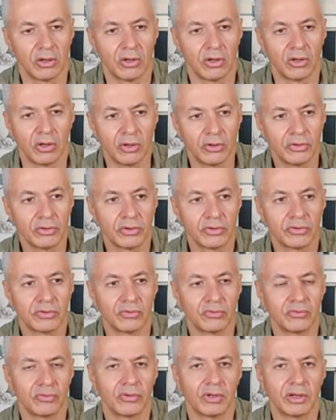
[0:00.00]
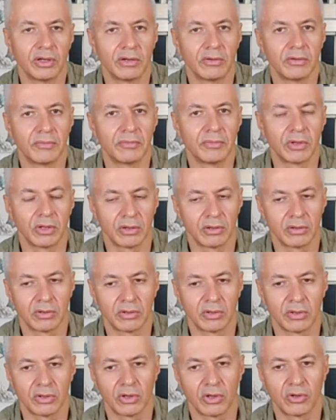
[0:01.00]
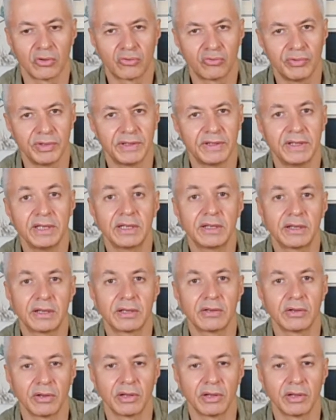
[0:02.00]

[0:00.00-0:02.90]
undertone, a critique,